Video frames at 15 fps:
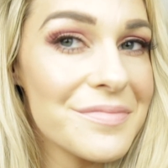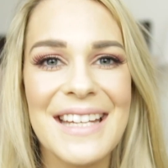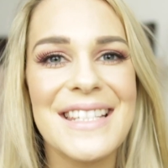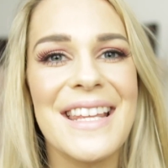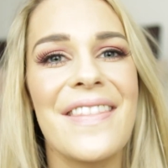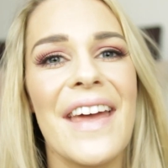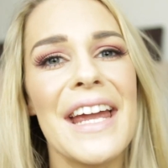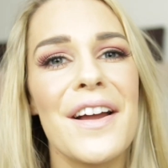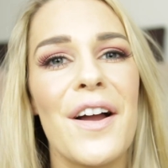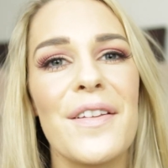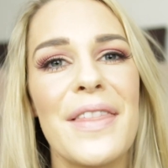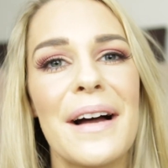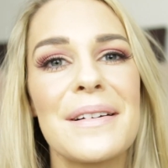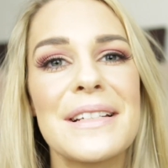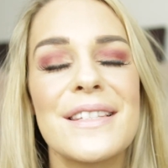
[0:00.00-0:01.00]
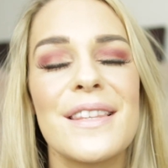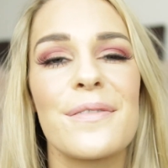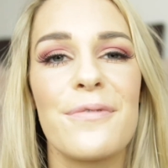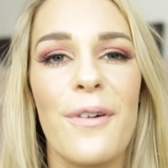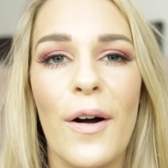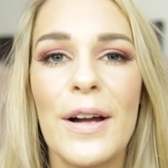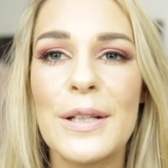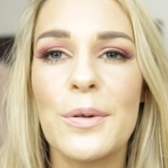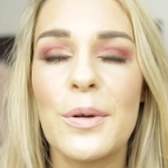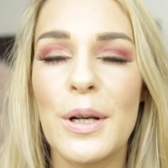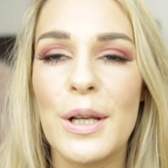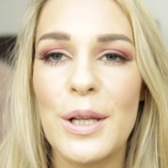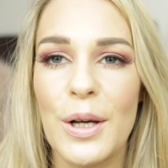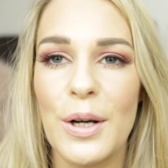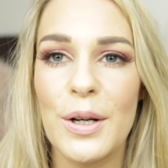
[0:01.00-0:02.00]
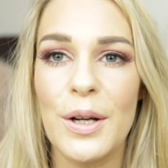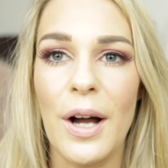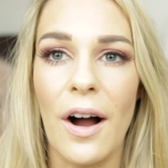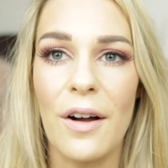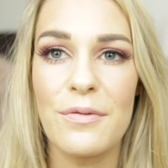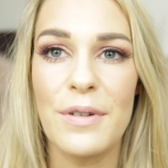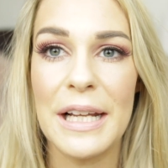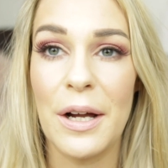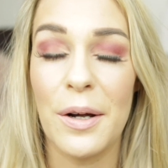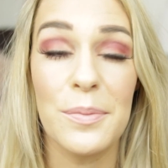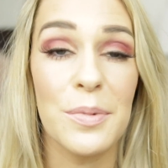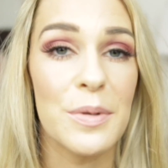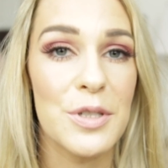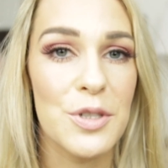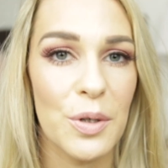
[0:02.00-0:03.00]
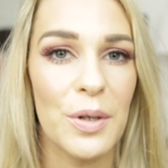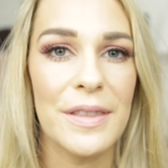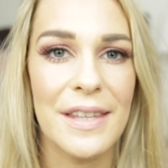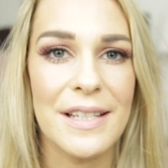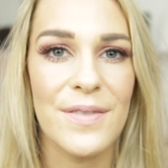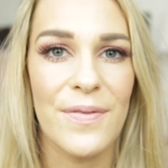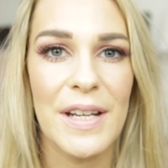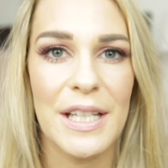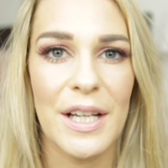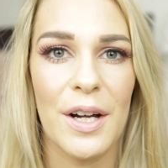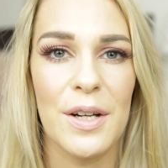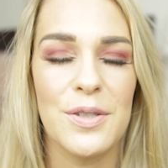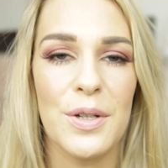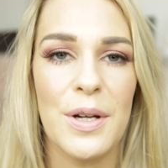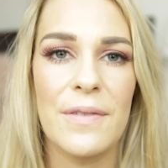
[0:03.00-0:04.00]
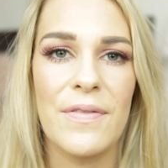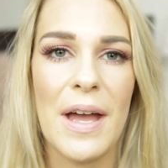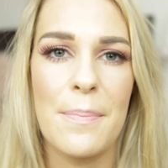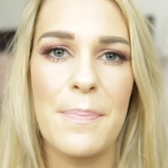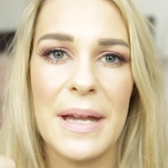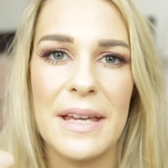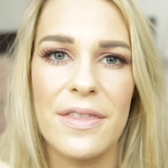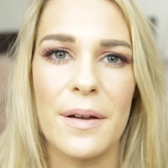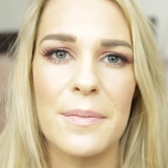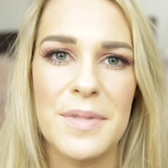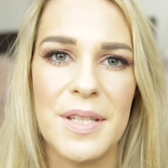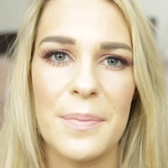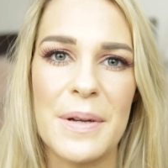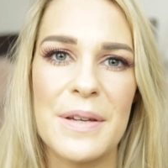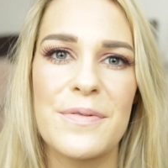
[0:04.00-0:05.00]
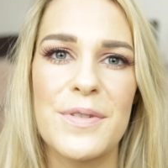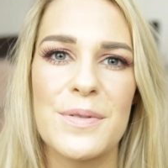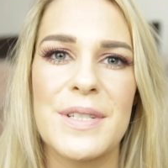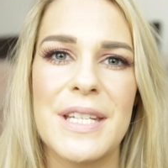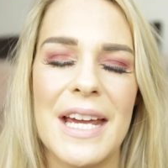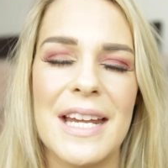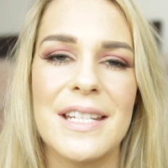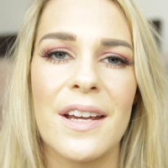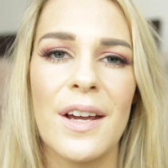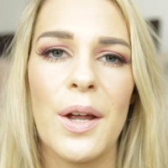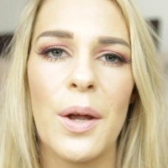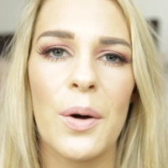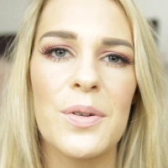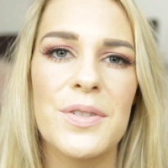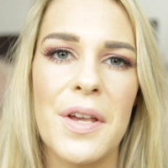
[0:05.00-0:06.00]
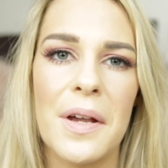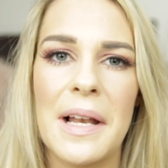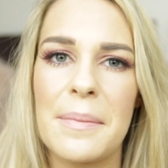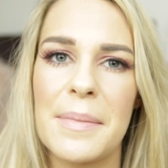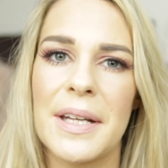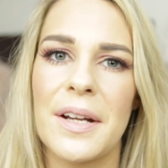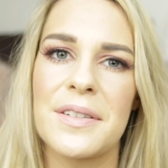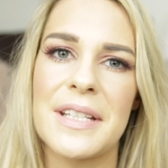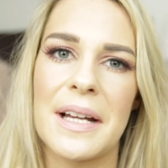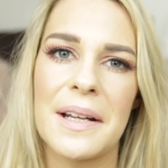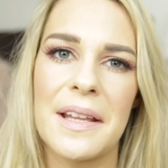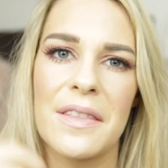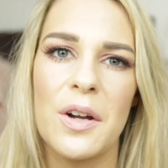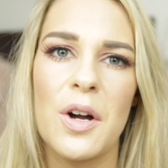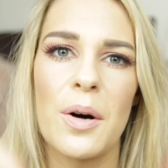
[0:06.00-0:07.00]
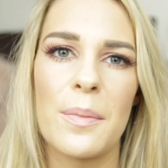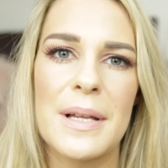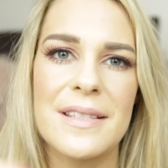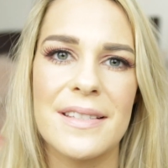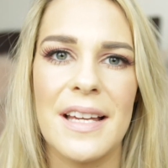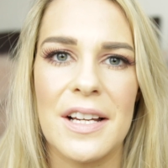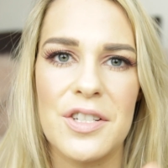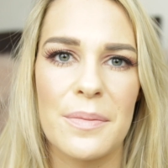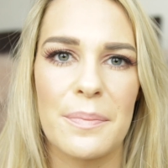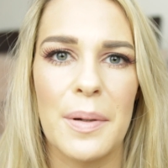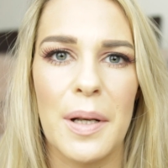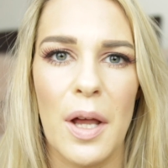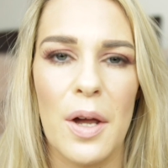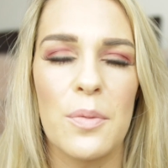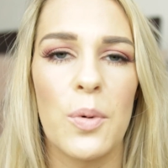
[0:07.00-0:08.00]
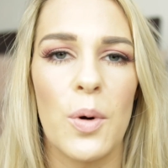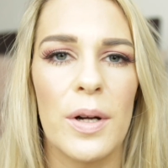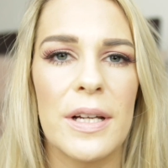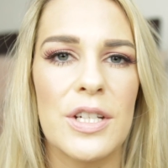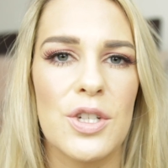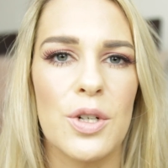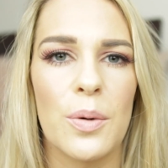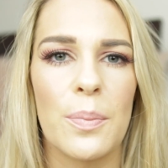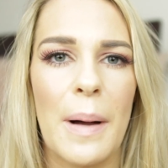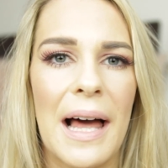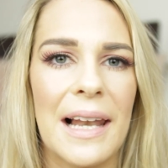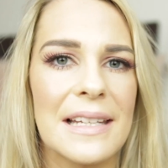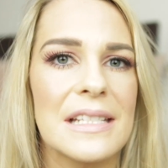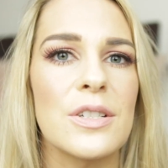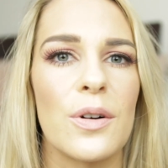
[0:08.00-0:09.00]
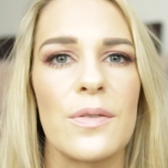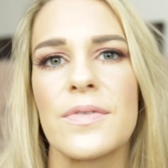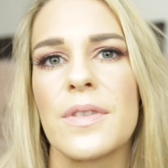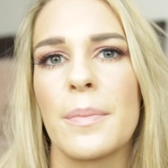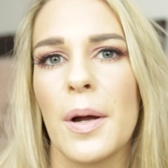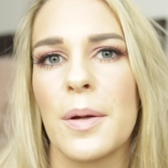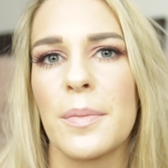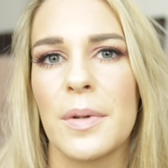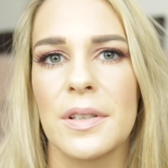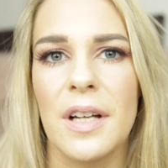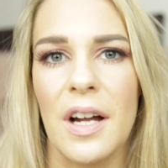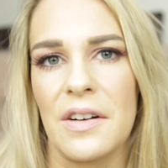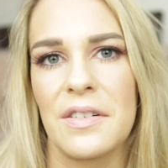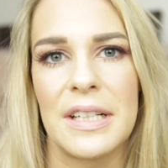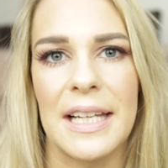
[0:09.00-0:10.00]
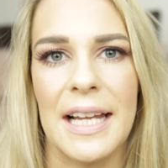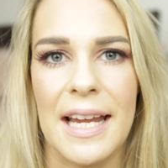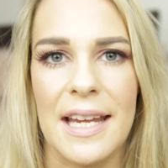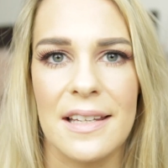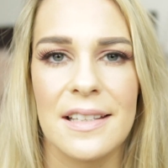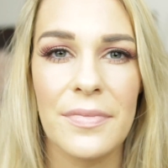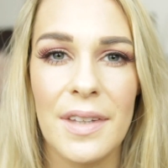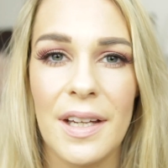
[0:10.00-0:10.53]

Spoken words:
So there you go, that is the final look. I really hope you enjoyed this video. Do give it a big thumbs up if you did. Also let me know down in the comments section below, what is your palette of the moment currently?